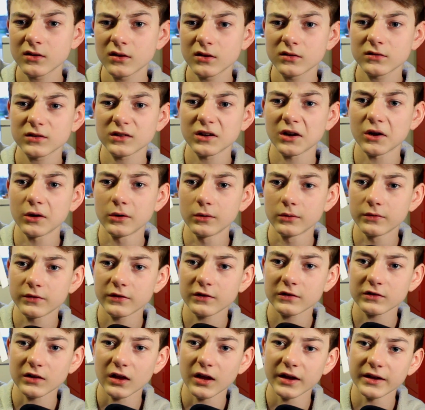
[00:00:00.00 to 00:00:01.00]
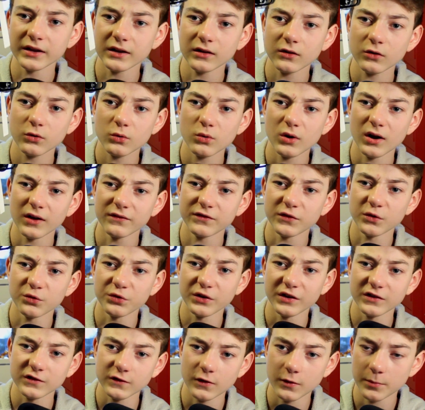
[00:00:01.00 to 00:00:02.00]
I don't know, there's like quite a few
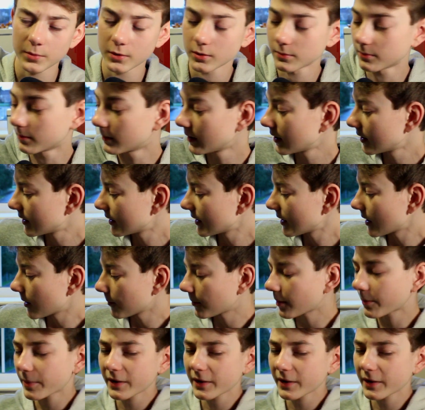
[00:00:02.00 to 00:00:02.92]
things on the bottom, but